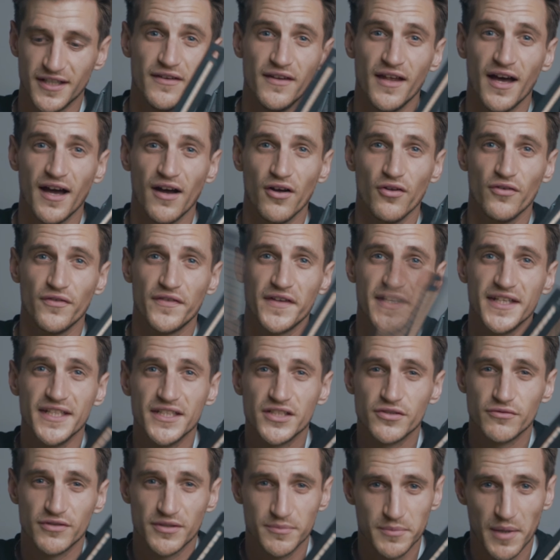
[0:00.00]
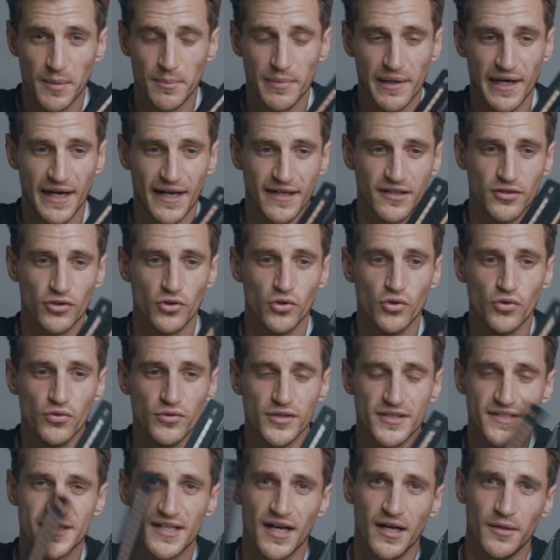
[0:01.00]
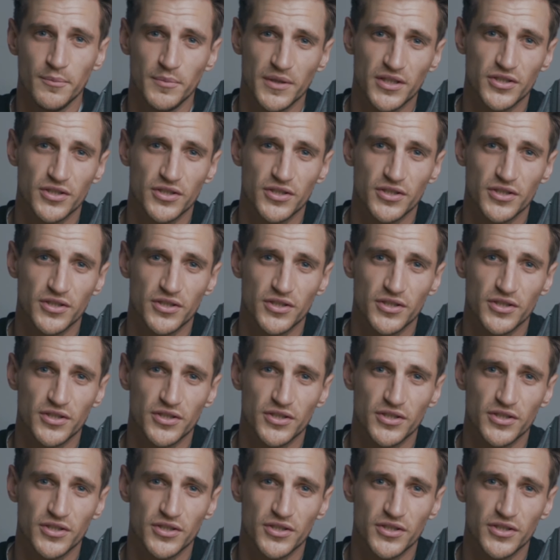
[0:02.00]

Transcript: Now, these are in my bag all the time